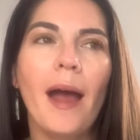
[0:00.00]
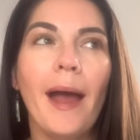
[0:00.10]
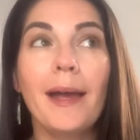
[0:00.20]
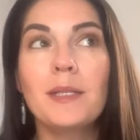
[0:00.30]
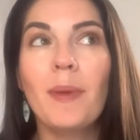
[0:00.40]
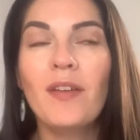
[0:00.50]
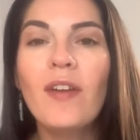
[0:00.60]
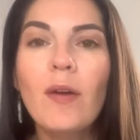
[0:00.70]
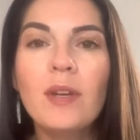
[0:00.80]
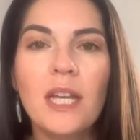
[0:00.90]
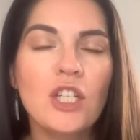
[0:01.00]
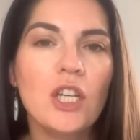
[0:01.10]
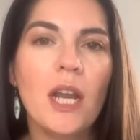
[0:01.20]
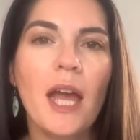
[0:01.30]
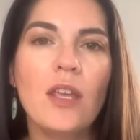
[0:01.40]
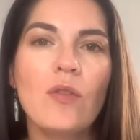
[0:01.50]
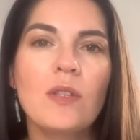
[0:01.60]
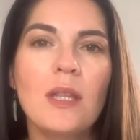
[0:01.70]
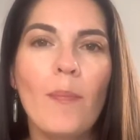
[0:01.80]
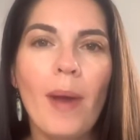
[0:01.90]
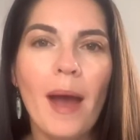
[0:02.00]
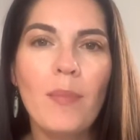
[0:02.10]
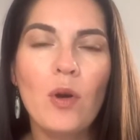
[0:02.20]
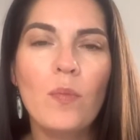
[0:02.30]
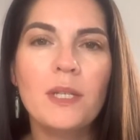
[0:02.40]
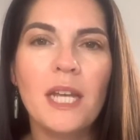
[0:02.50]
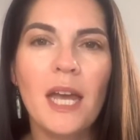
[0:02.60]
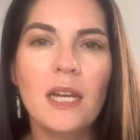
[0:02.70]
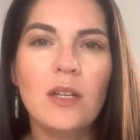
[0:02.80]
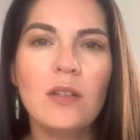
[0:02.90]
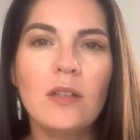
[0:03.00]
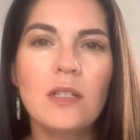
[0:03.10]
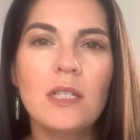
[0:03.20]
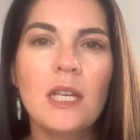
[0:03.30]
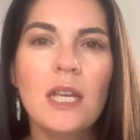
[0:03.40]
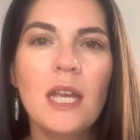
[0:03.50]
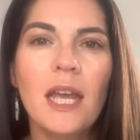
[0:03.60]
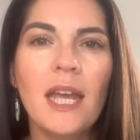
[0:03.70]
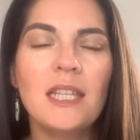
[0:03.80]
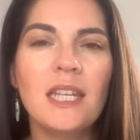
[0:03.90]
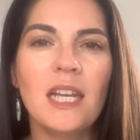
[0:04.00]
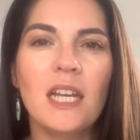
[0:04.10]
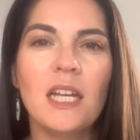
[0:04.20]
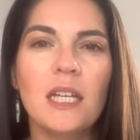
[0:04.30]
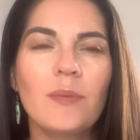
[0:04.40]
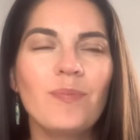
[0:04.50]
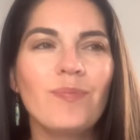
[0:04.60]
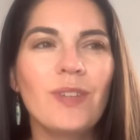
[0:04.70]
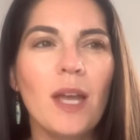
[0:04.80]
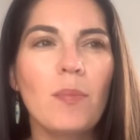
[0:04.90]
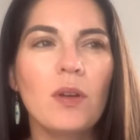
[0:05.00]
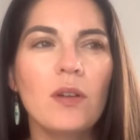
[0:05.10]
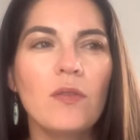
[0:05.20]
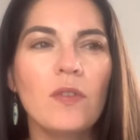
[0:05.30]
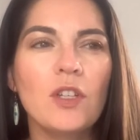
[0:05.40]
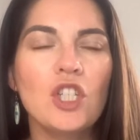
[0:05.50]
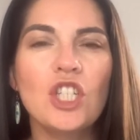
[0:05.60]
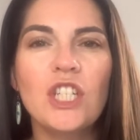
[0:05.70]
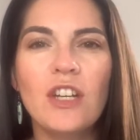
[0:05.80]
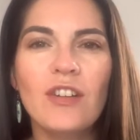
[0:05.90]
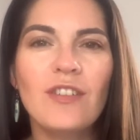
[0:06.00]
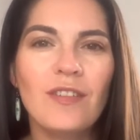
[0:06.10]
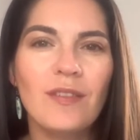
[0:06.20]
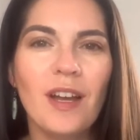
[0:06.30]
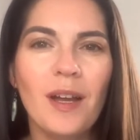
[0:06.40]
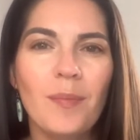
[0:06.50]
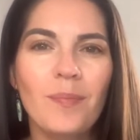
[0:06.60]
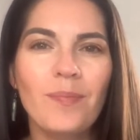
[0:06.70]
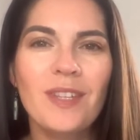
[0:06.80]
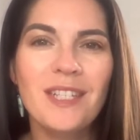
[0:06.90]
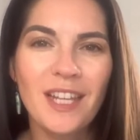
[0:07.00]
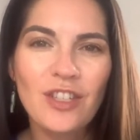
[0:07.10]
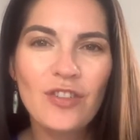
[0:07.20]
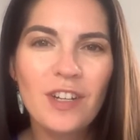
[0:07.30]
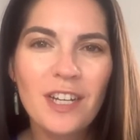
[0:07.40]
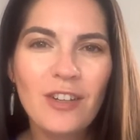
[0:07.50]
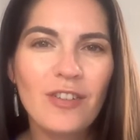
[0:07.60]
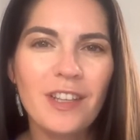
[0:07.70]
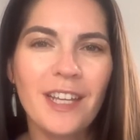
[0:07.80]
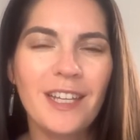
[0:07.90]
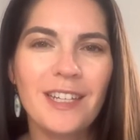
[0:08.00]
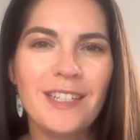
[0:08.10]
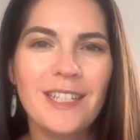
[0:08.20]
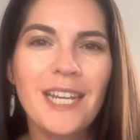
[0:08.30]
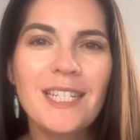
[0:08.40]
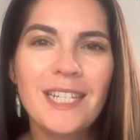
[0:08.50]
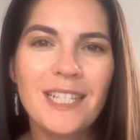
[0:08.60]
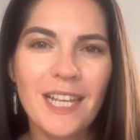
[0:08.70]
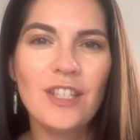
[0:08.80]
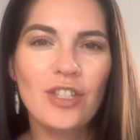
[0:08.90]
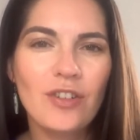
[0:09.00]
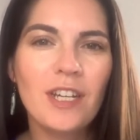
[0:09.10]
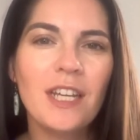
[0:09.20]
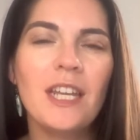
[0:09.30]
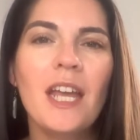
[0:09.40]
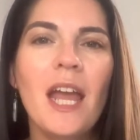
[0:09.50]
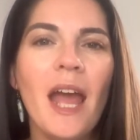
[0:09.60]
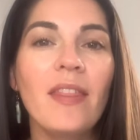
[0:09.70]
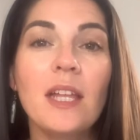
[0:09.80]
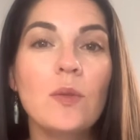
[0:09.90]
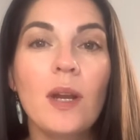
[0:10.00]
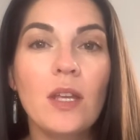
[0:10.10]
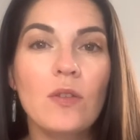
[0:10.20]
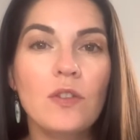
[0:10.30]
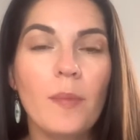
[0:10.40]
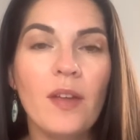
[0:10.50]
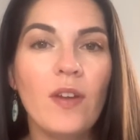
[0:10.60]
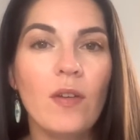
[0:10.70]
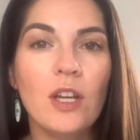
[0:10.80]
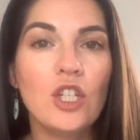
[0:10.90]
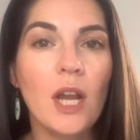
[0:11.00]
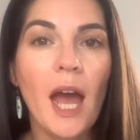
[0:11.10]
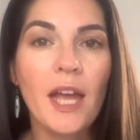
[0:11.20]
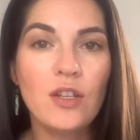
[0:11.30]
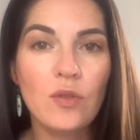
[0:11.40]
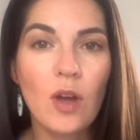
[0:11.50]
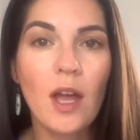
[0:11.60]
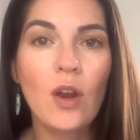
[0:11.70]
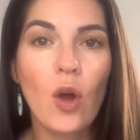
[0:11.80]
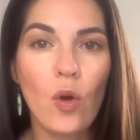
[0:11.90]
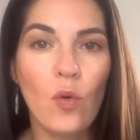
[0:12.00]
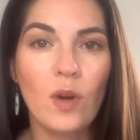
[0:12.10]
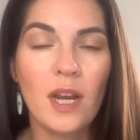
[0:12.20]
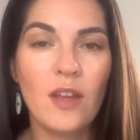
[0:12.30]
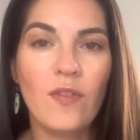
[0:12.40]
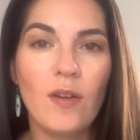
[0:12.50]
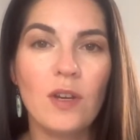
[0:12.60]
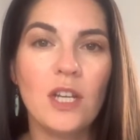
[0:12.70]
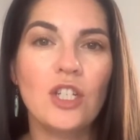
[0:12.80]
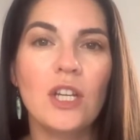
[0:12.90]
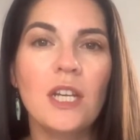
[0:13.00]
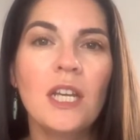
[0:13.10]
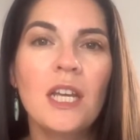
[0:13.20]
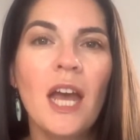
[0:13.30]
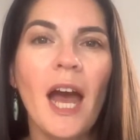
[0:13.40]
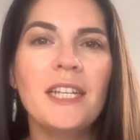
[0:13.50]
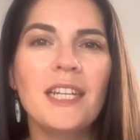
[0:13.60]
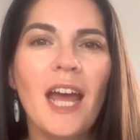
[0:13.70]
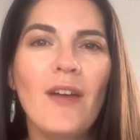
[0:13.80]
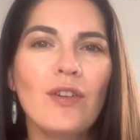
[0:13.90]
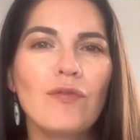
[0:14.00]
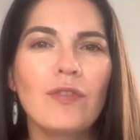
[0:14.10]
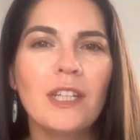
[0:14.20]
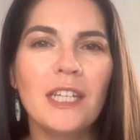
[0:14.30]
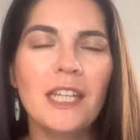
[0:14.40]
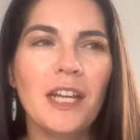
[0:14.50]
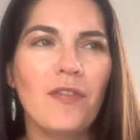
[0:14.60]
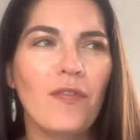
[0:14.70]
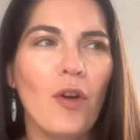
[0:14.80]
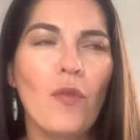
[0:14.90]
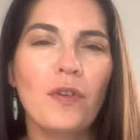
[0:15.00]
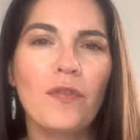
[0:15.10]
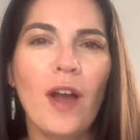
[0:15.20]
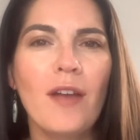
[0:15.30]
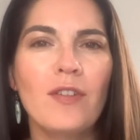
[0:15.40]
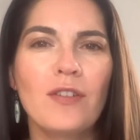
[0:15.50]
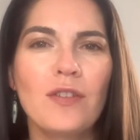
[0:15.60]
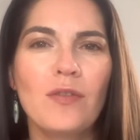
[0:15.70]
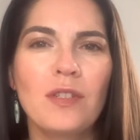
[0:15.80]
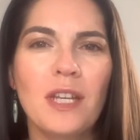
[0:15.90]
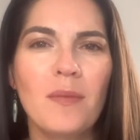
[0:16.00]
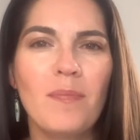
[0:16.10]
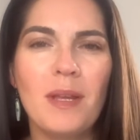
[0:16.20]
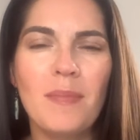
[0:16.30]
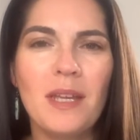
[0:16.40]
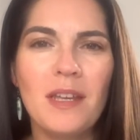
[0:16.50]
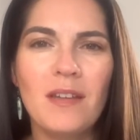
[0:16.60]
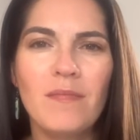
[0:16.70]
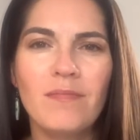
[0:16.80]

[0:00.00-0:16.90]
as my foundation, I use the Babo Botanicals. It's like a type of sheer um, sunscreen or like a tinted sunscreen. And that's what I use for my foundation. I do not own any foundation. I did have a really like over five years old like BB